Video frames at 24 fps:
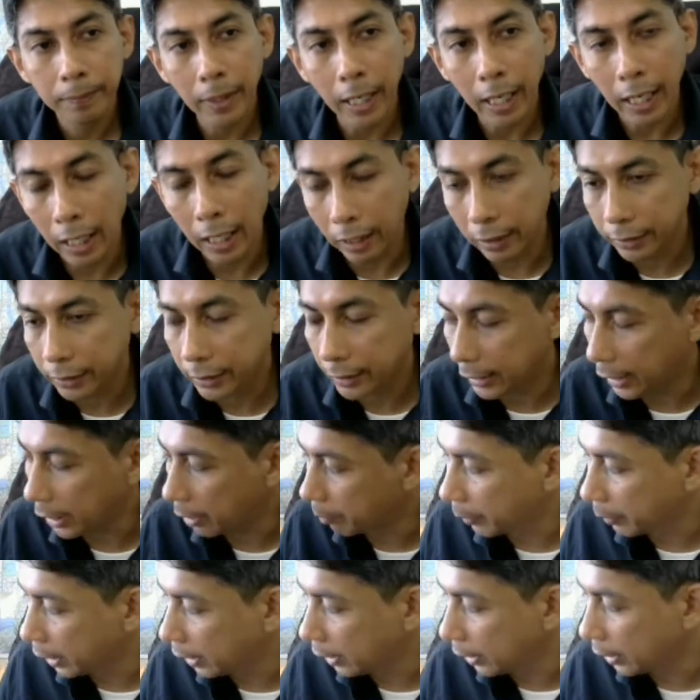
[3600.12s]
else
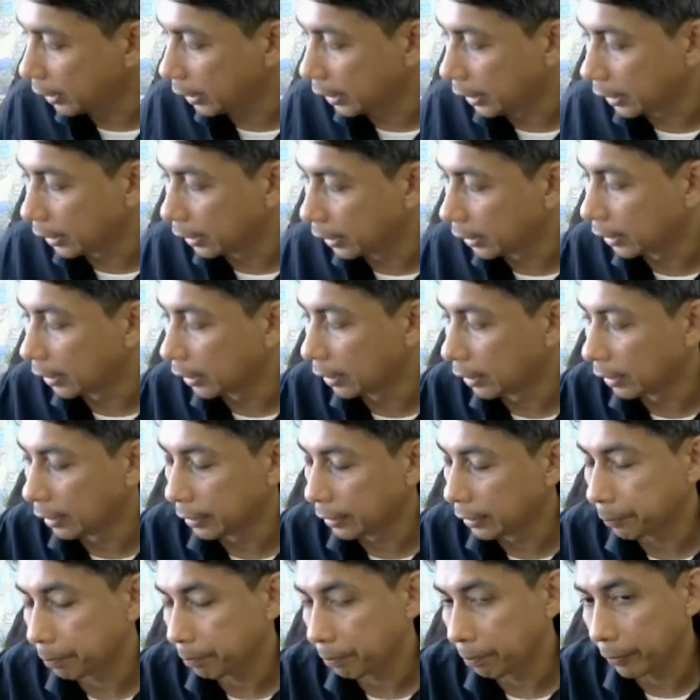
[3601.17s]
statement in
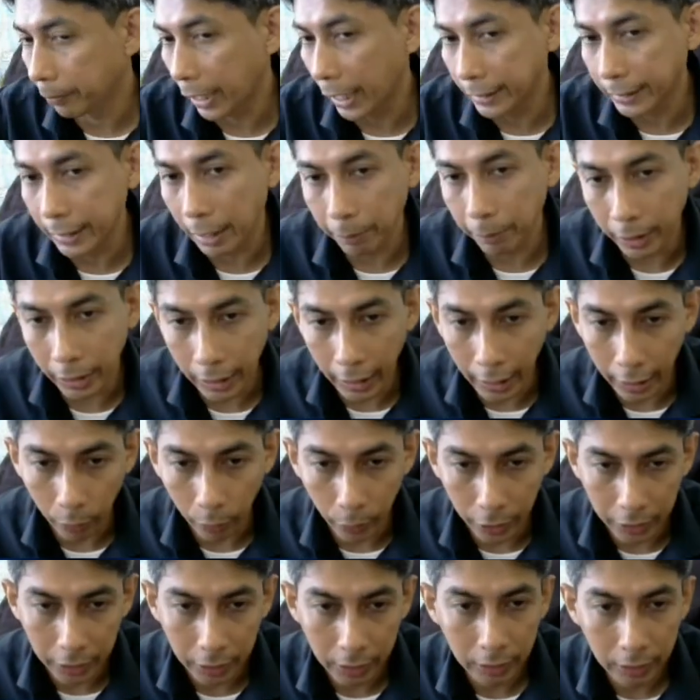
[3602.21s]
assembly
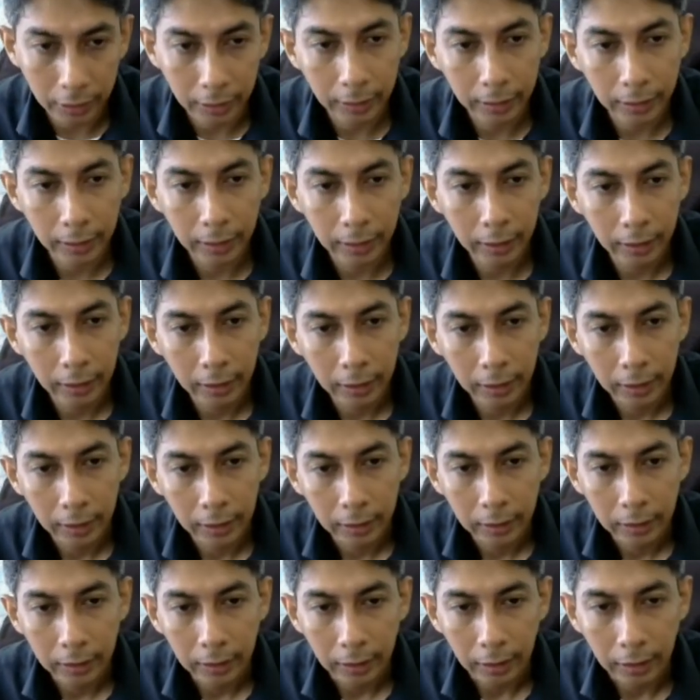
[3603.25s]
language.
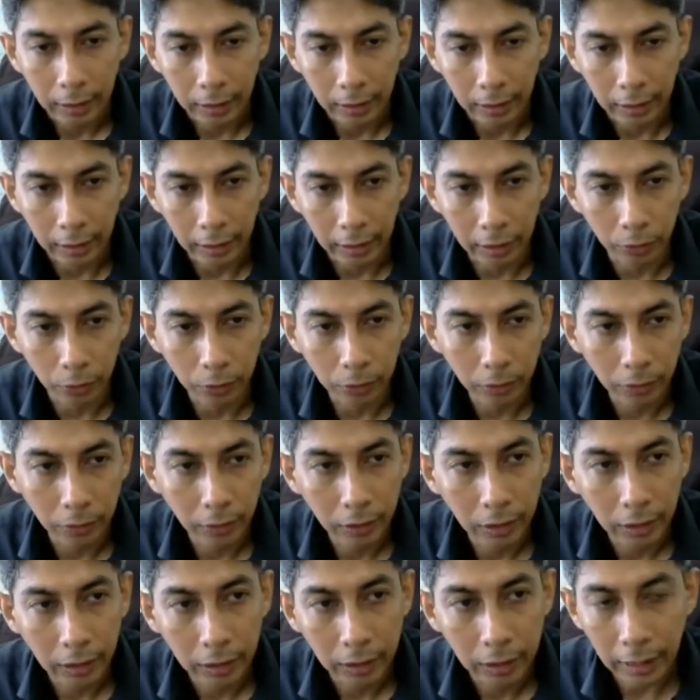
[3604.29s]
Now
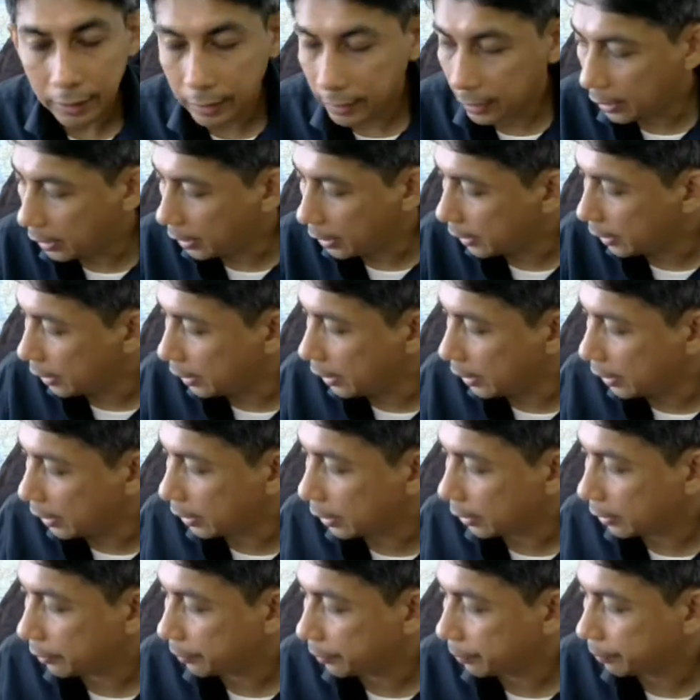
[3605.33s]
let's see
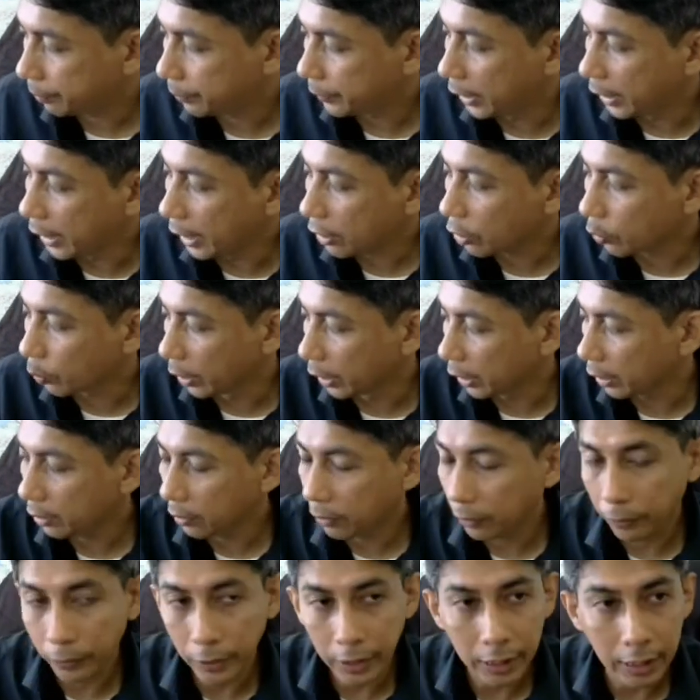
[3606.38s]
the next one,
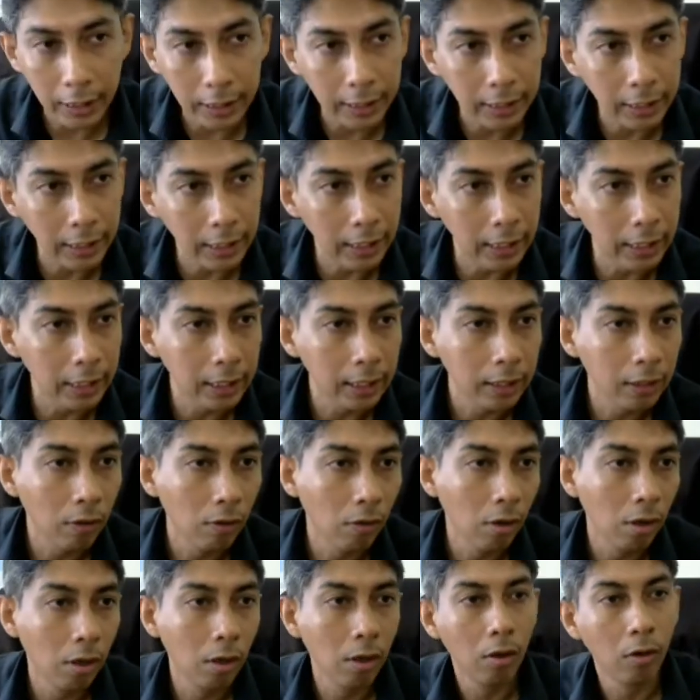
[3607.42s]
which is the
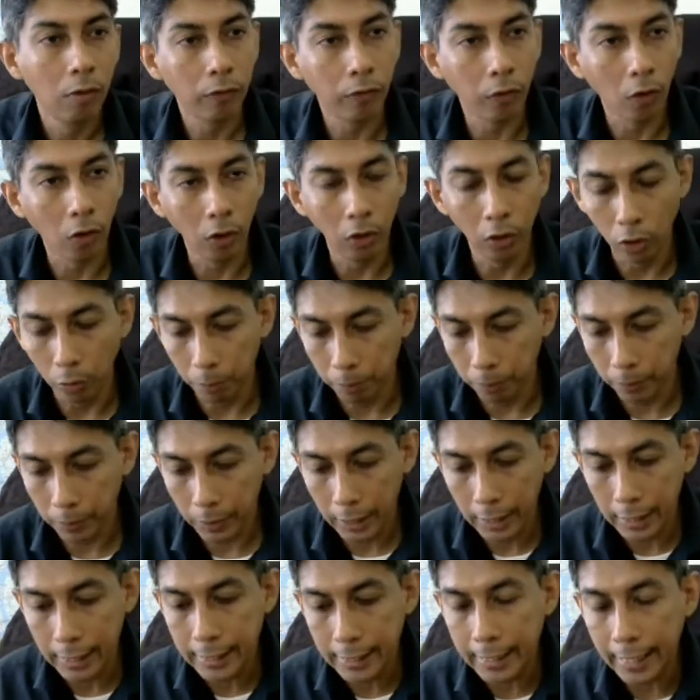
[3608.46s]
for loop
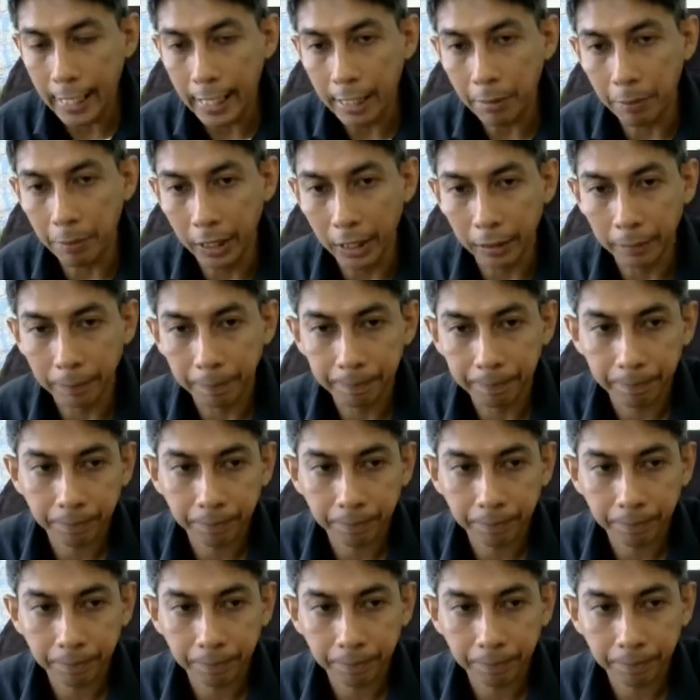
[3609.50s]
statement.